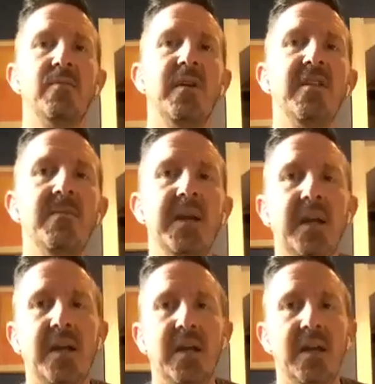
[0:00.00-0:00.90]
the
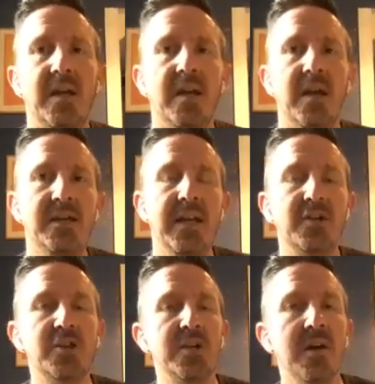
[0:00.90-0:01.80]
rhythmic
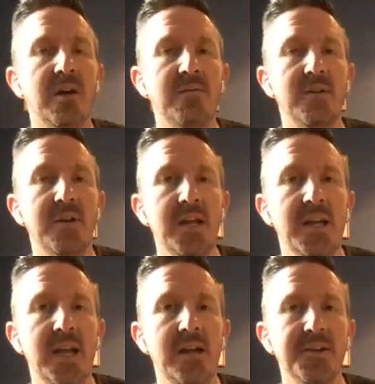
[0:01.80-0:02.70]
nature of your
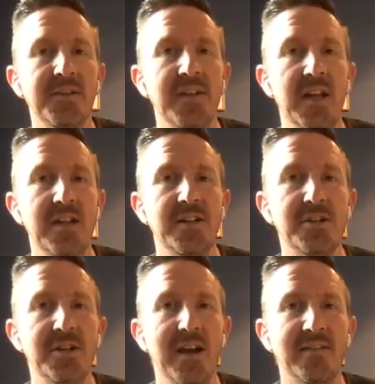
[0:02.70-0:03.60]
inhales
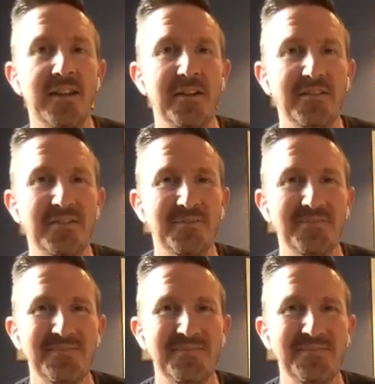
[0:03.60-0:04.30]
and your exhales.